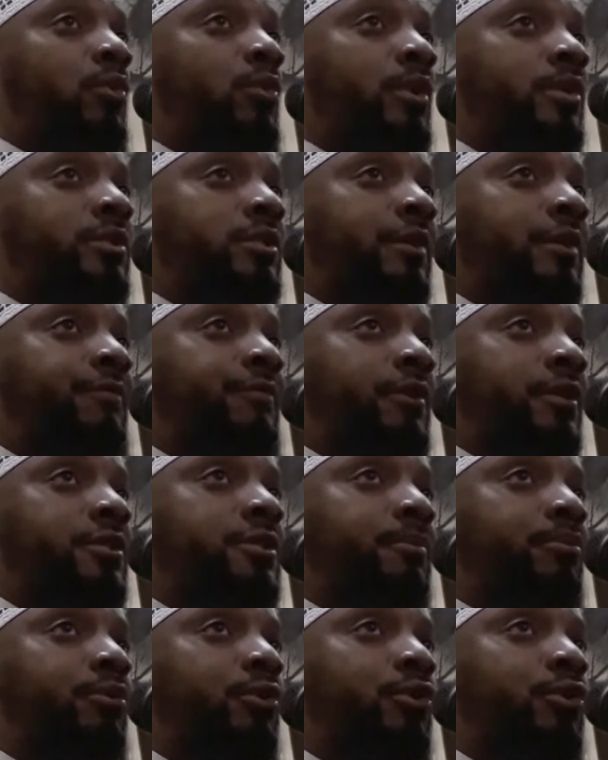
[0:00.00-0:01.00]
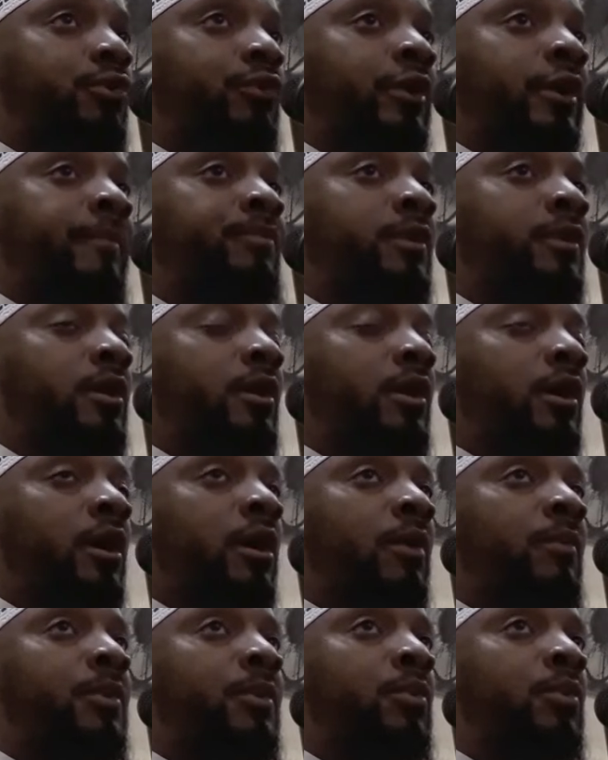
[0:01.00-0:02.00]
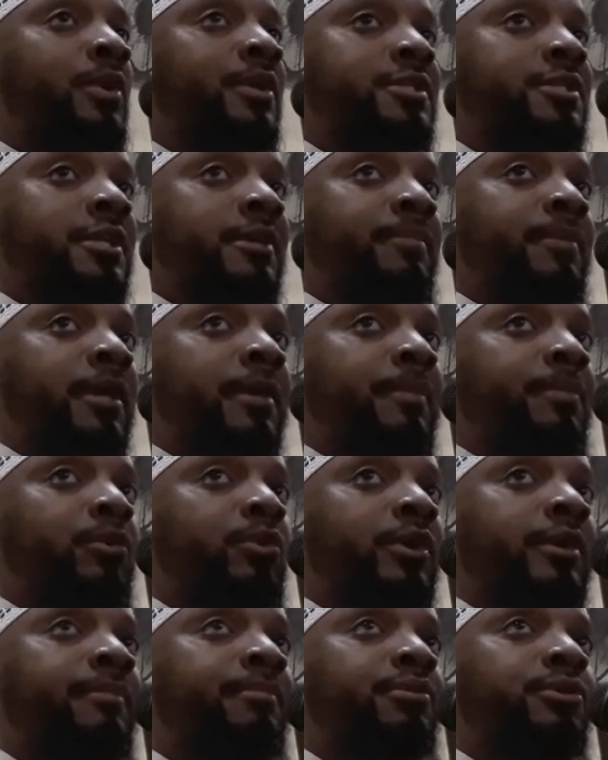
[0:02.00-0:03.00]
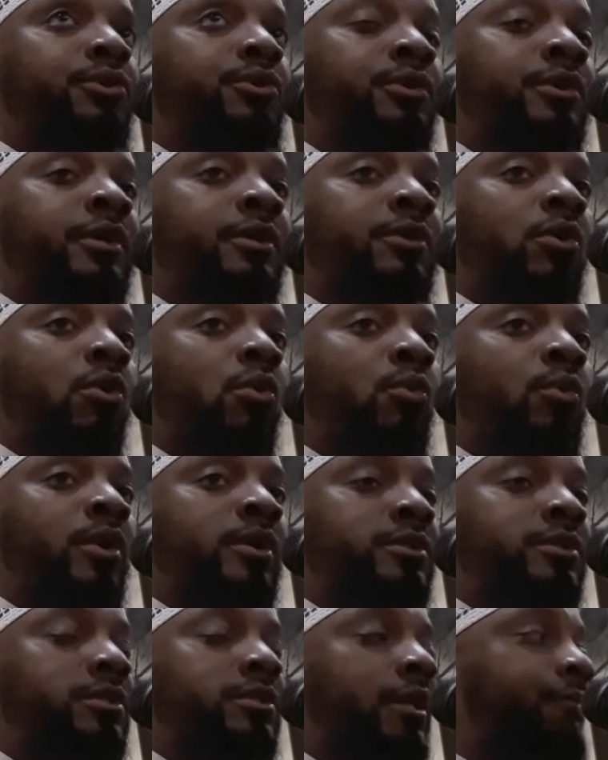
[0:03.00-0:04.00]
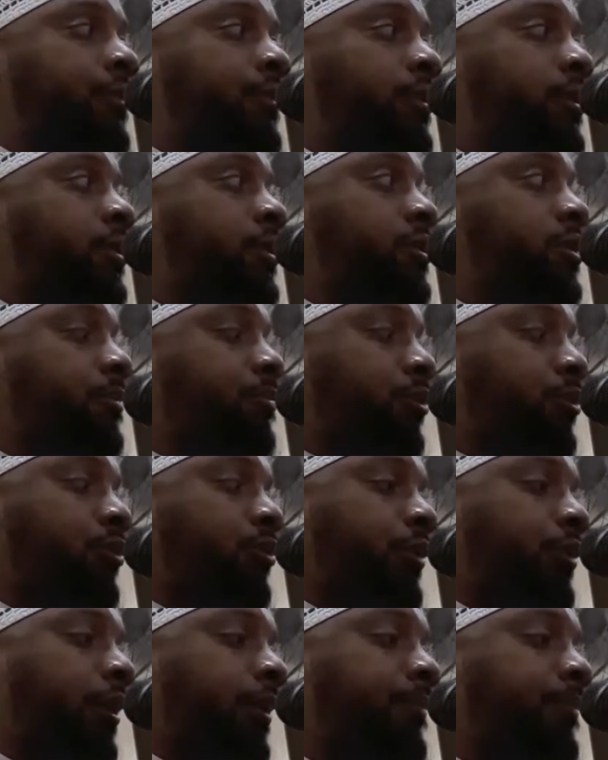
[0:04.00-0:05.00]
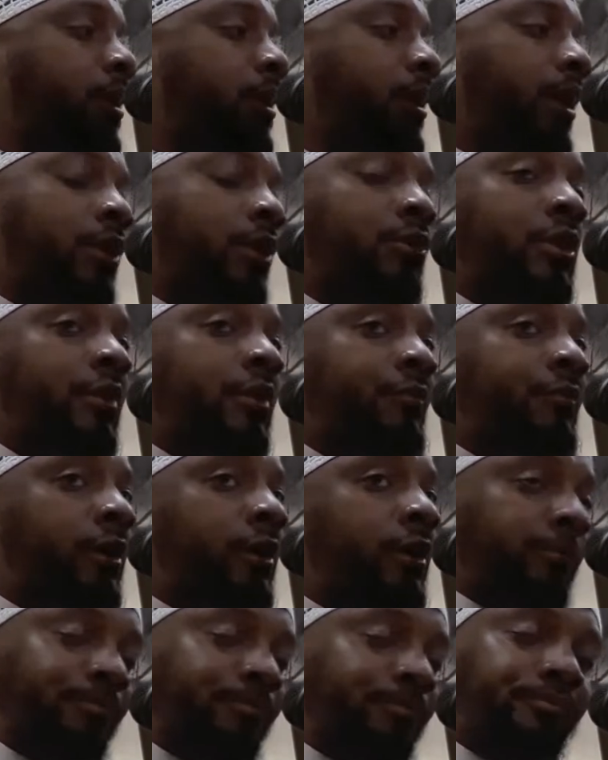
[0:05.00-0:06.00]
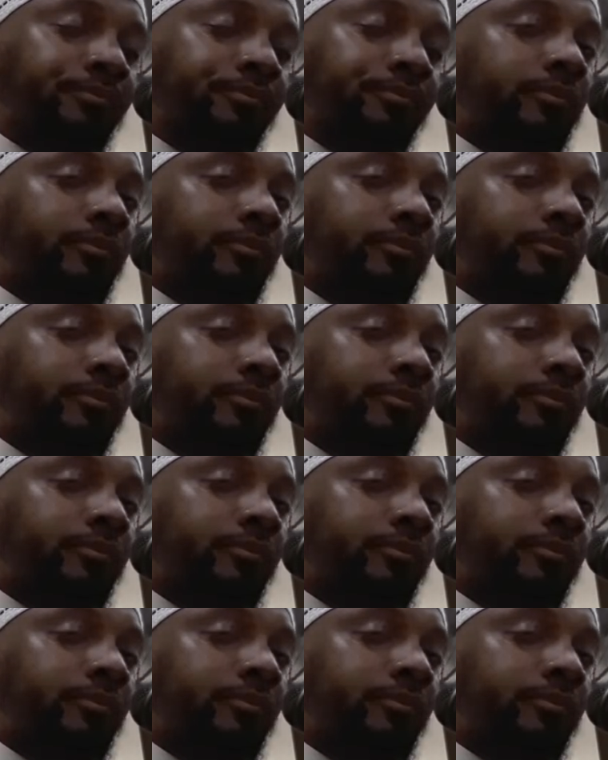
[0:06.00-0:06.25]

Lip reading: Once they finish the program, we want to see people employed once they finish the program. And you never know.